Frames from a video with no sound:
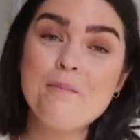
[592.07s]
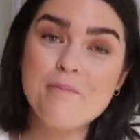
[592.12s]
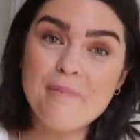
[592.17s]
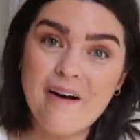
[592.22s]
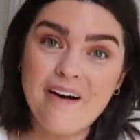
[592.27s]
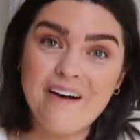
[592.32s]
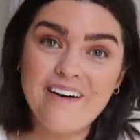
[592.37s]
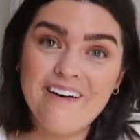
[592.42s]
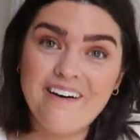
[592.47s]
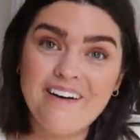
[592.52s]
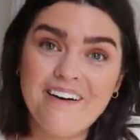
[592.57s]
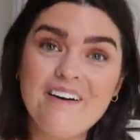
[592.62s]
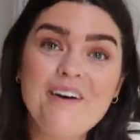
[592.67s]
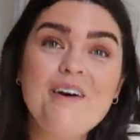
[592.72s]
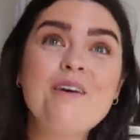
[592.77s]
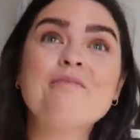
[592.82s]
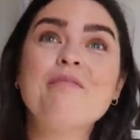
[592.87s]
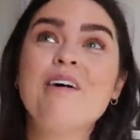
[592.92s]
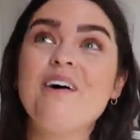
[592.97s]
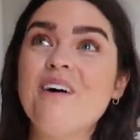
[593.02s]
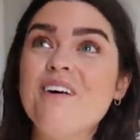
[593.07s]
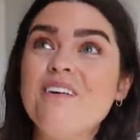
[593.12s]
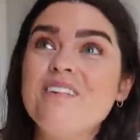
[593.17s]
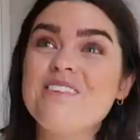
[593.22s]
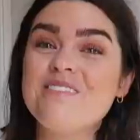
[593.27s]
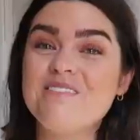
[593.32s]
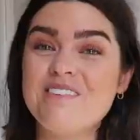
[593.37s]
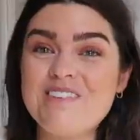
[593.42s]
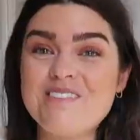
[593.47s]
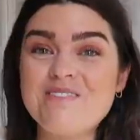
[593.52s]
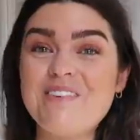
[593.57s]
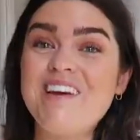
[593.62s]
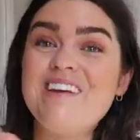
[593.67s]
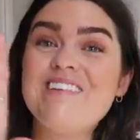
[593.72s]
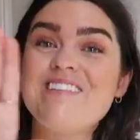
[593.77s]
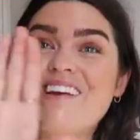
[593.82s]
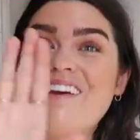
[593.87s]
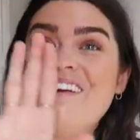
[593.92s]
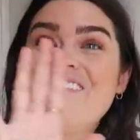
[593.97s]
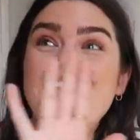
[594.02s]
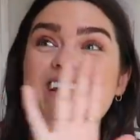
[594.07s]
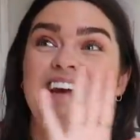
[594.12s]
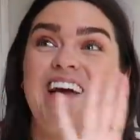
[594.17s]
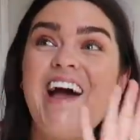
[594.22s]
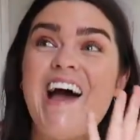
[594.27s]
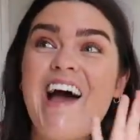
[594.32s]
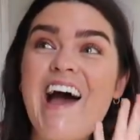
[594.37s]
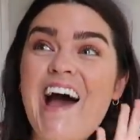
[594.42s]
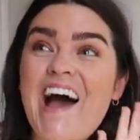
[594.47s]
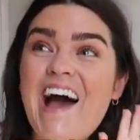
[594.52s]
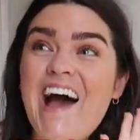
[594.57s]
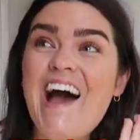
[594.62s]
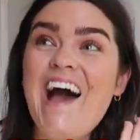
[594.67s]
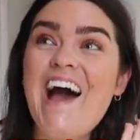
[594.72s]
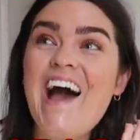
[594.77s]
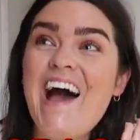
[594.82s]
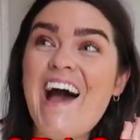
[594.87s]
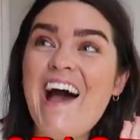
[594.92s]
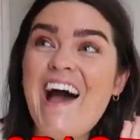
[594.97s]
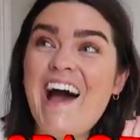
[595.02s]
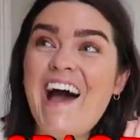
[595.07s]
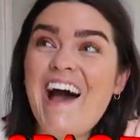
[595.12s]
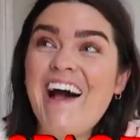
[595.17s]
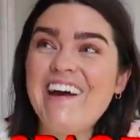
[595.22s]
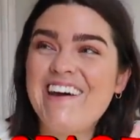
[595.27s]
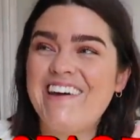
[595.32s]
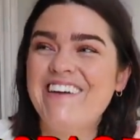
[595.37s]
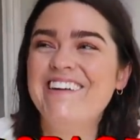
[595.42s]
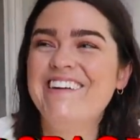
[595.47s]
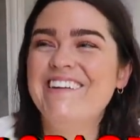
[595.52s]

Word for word: But my ultimate space saving hack